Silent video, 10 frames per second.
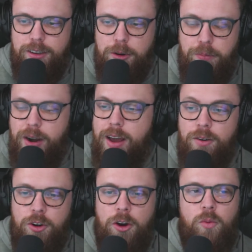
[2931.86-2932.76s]
But I
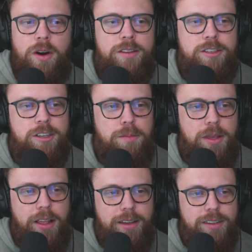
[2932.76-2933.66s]
don't know what's going to
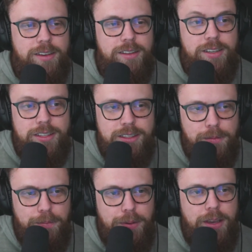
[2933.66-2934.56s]
be like the
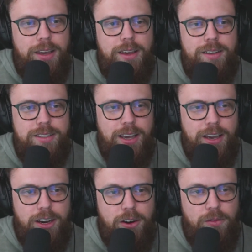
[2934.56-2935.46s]
big
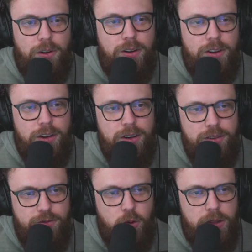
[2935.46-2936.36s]
takeover
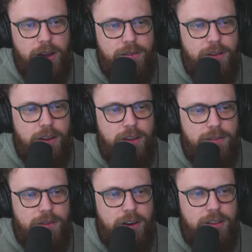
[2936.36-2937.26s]
for that,
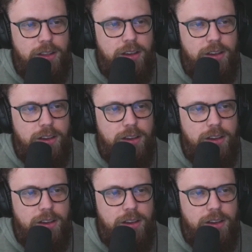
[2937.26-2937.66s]
if anything.